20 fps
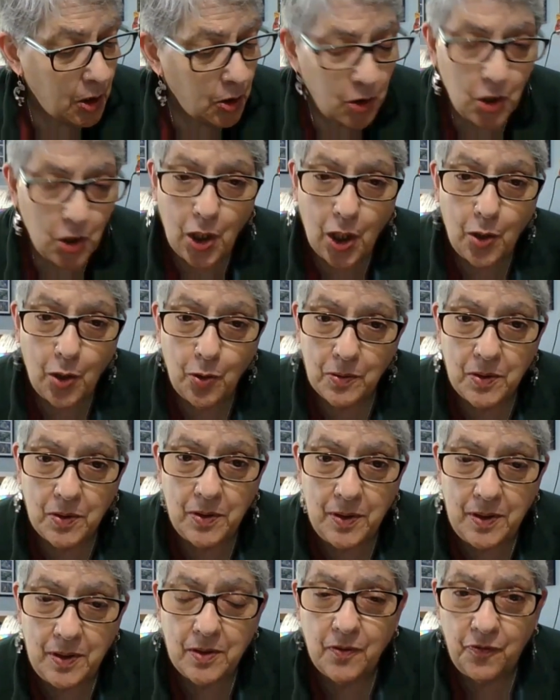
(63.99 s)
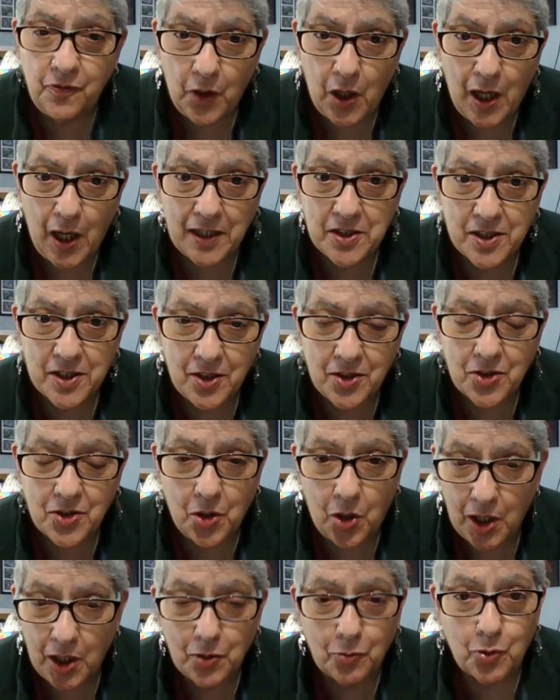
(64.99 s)
You know, Fox is
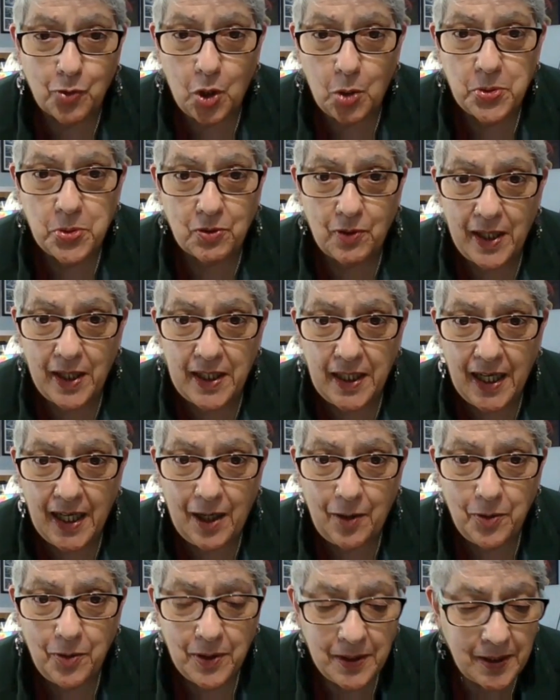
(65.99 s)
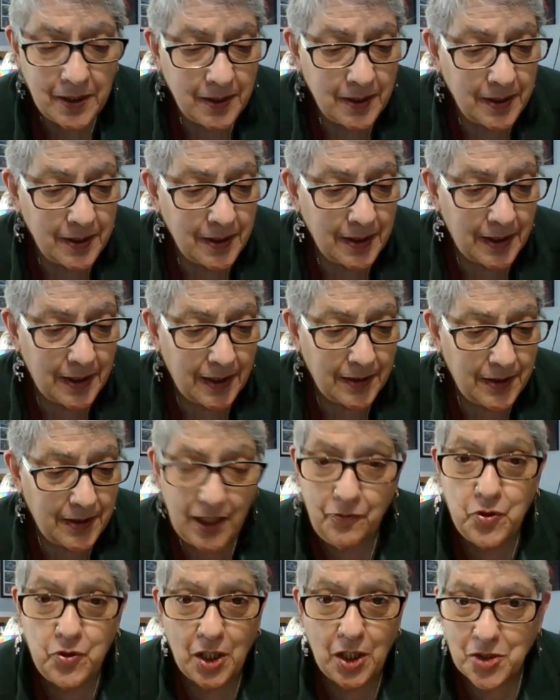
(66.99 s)
on the ropes right now.
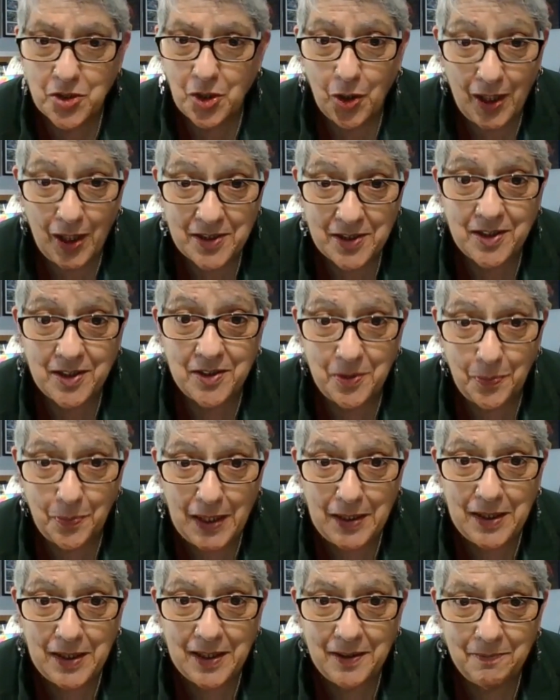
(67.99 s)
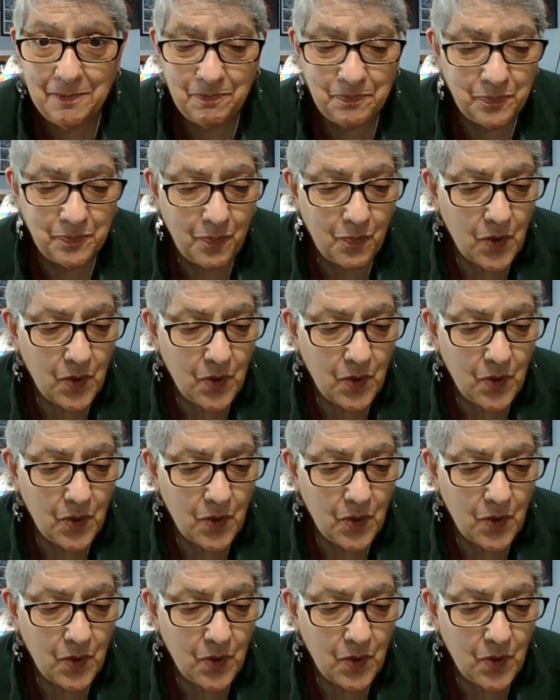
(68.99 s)
They've just lost to Dominion.